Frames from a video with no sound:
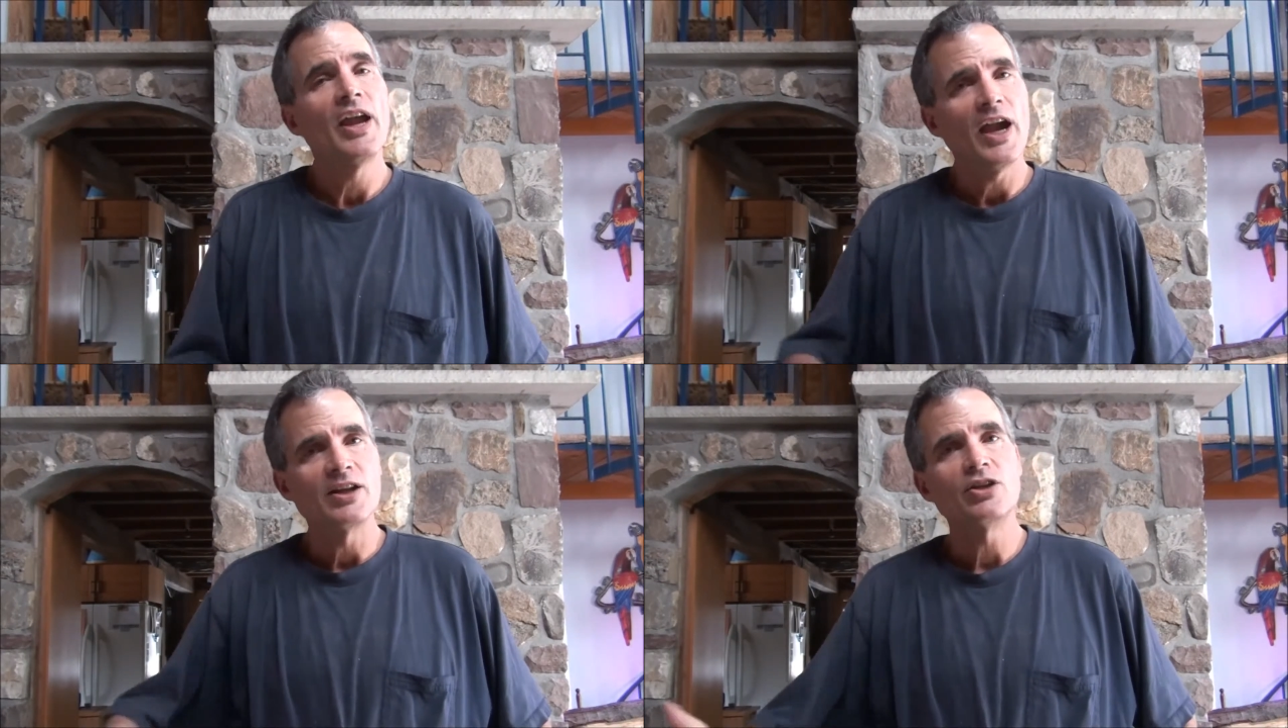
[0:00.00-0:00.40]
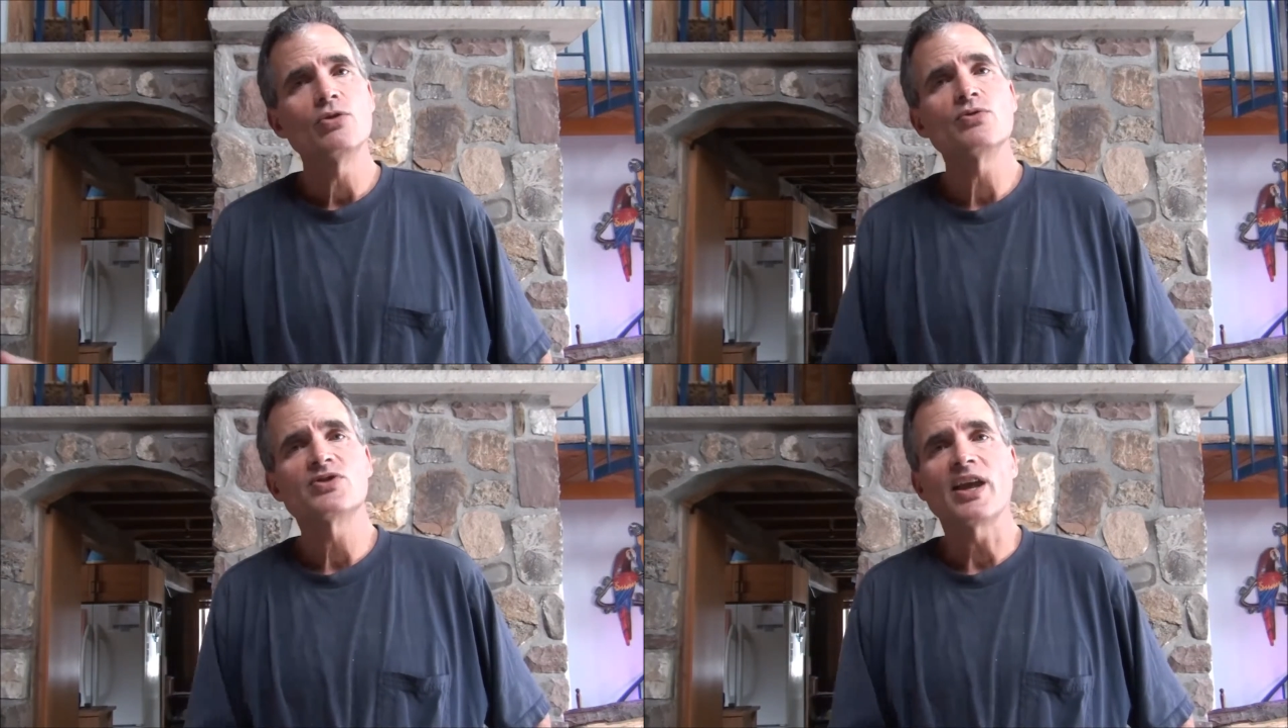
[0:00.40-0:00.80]
and
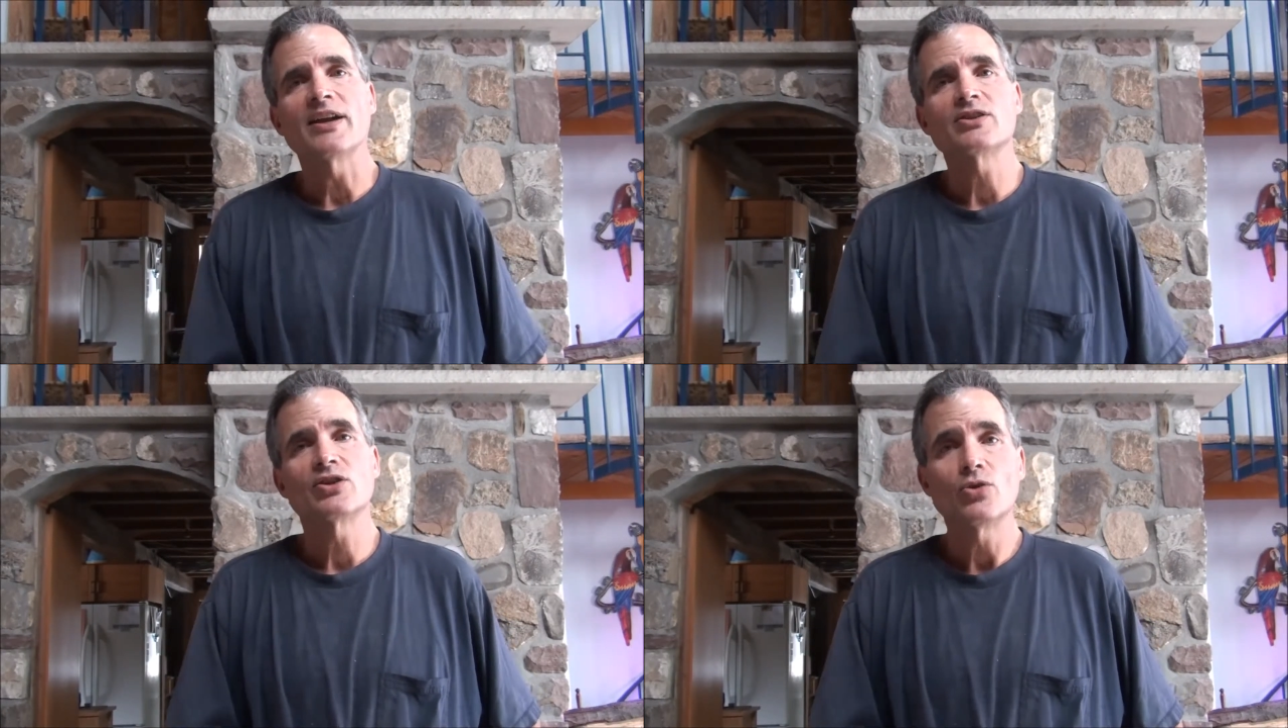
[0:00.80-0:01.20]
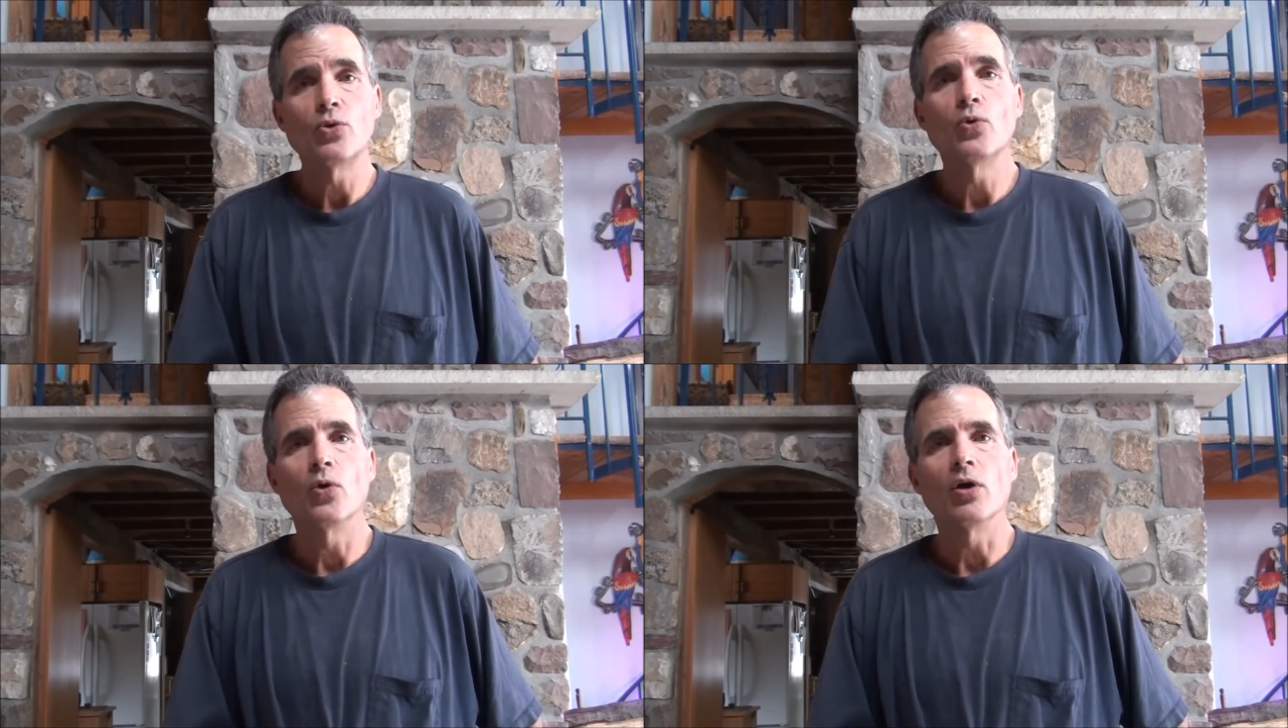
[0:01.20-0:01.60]
use that to
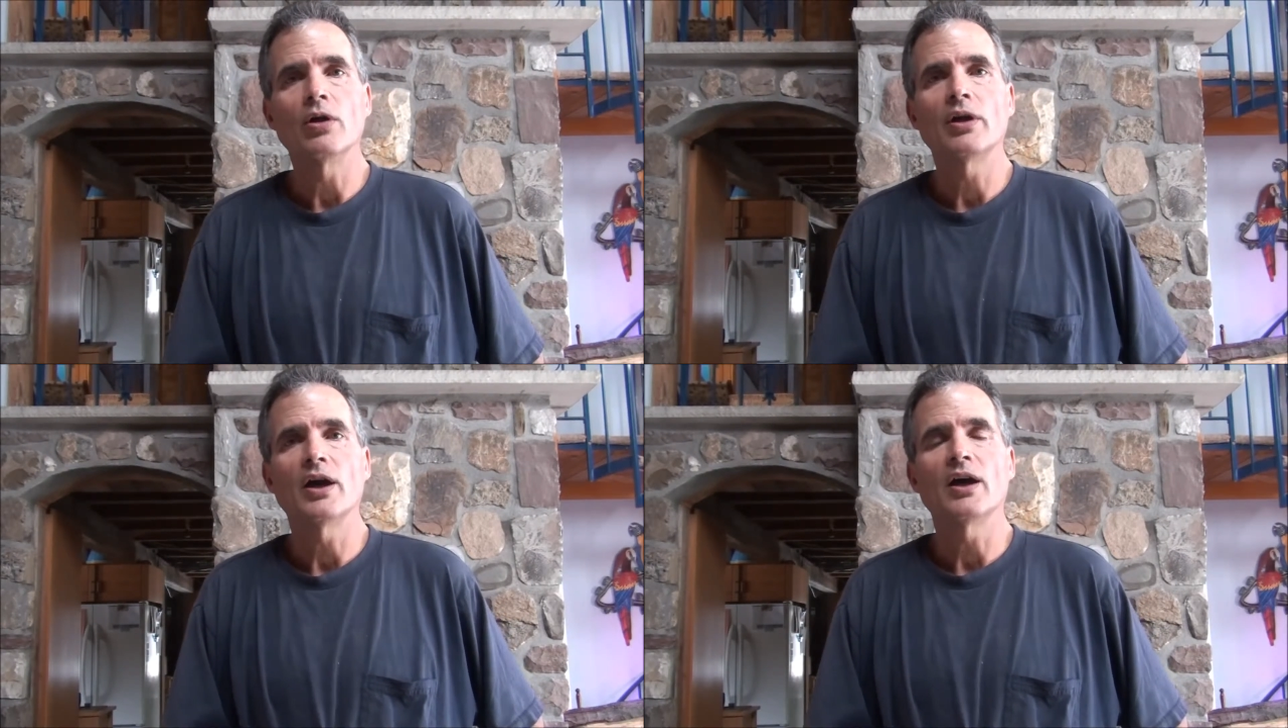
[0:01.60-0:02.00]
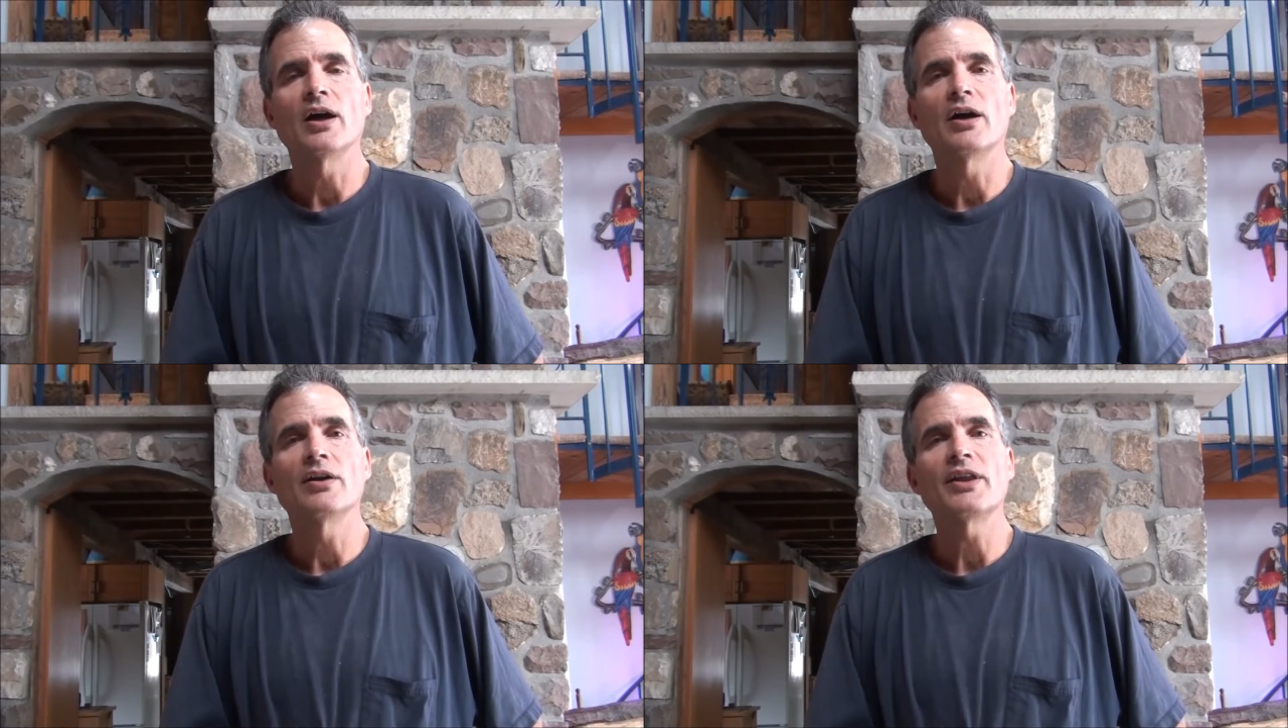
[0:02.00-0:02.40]
cool uh,